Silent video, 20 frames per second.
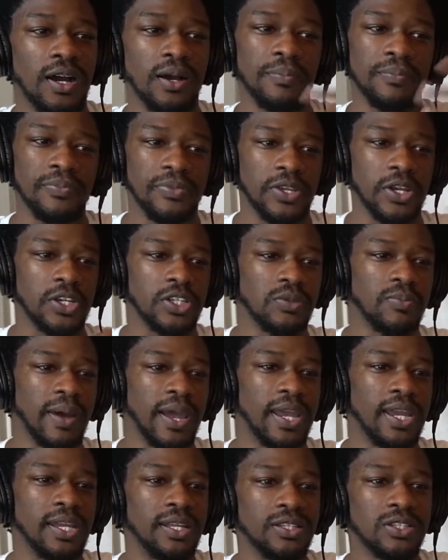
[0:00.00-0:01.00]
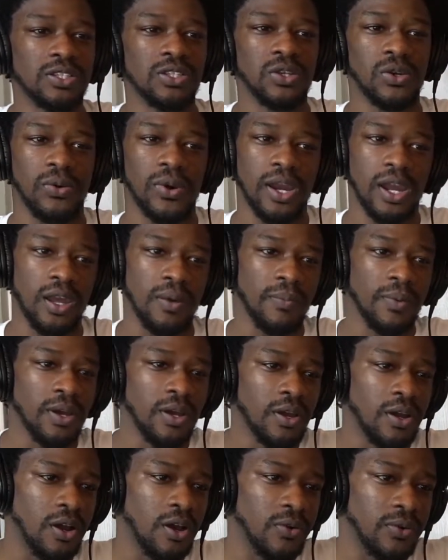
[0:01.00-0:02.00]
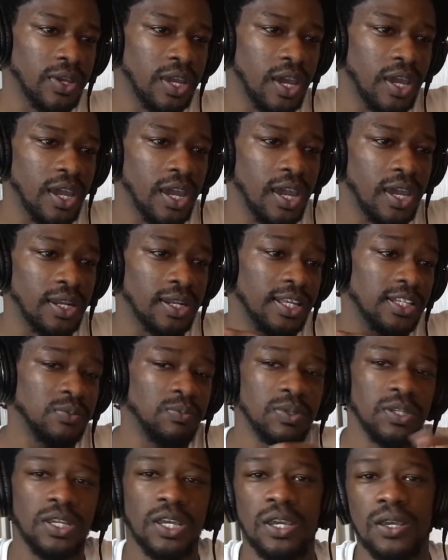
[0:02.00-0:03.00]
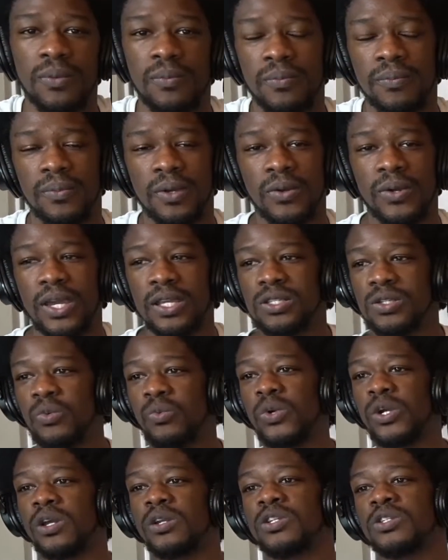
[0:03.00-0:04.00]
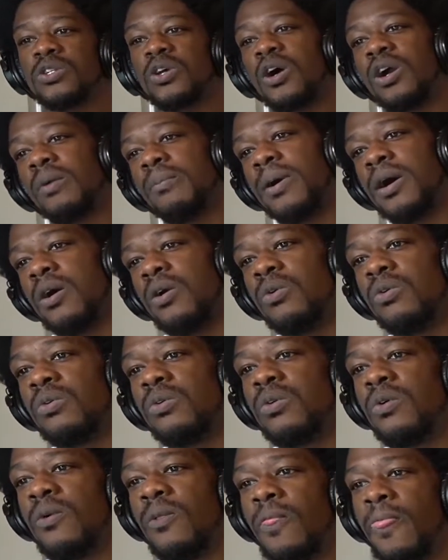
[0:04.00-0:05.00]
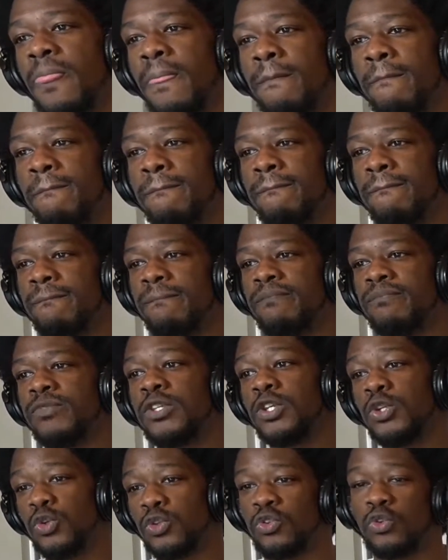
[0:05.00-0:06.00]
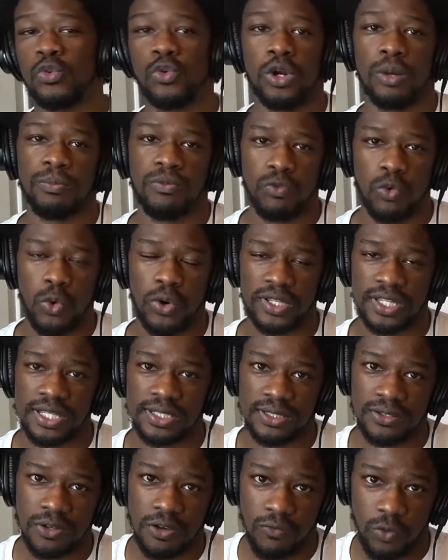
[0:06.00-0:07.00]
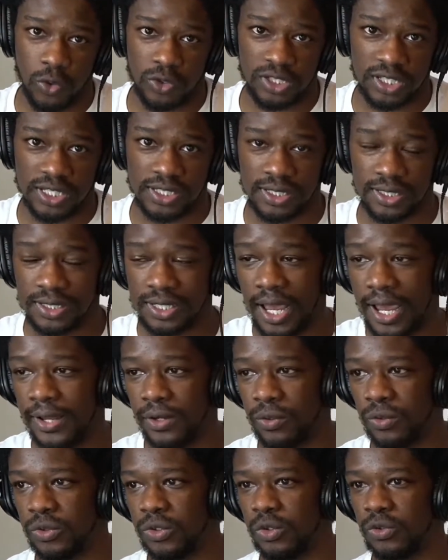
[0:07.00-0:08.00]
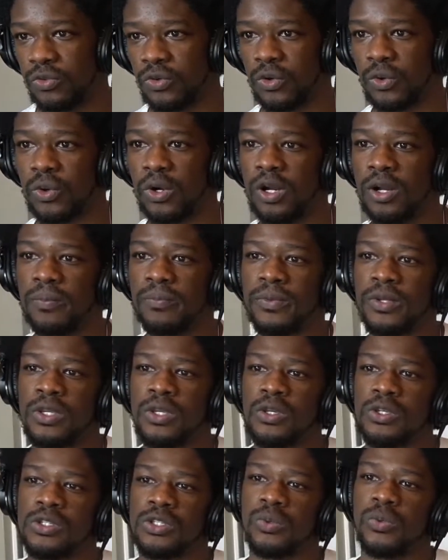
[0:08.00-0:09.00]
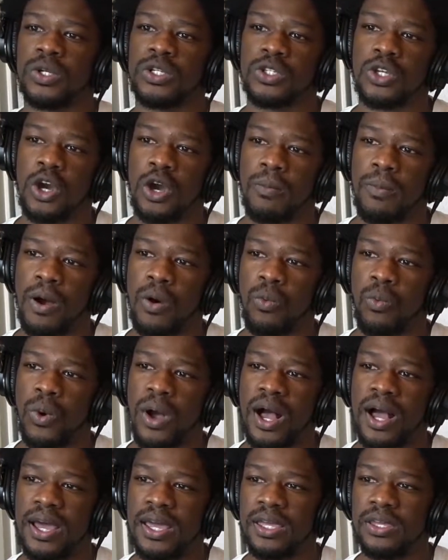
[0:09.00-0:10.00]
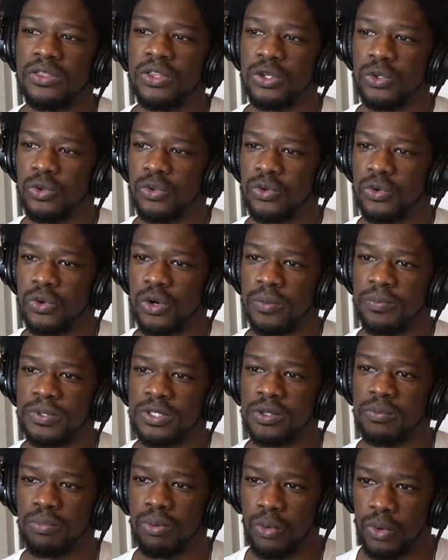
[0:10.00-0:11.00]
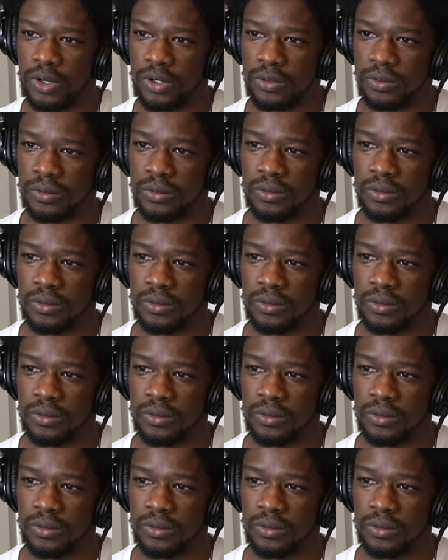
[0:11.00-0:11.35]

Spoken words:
There's my Instagram. Okay, and let's begin. Okay, so we're gonna talk about the Youth of Krump. Of course, that's the title, Youth of Krump. So we're going to talk about why the Youth of Krump is important,